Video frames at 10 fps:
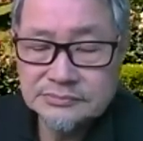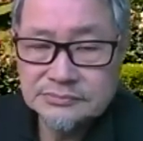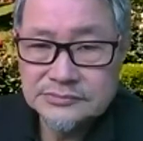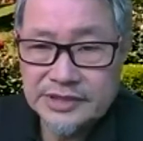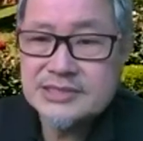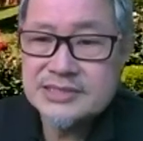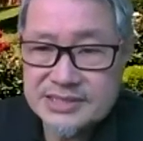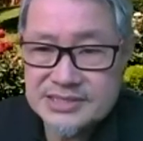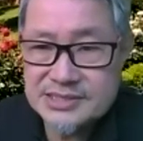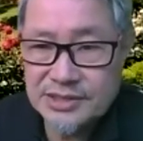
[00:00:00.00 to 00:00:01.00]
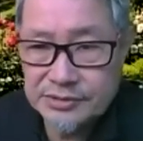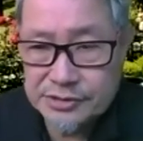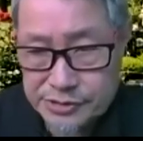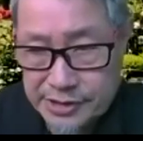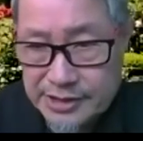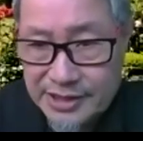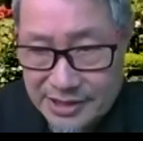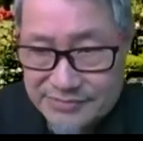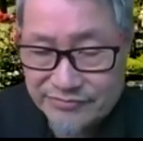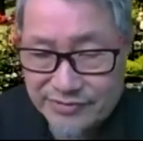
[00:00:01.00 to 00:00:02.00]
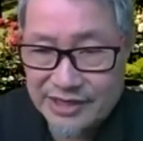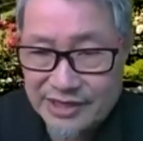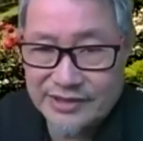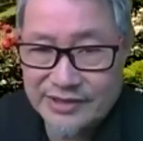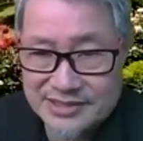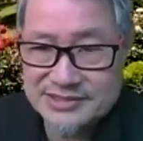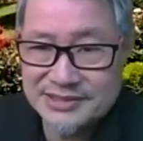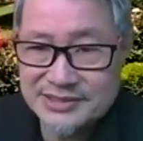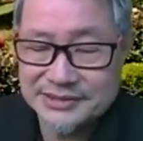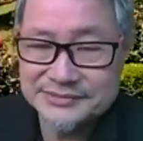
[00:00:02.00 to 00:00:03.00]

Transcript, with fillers: Yes, yes. All the training has they have tests. Yeah.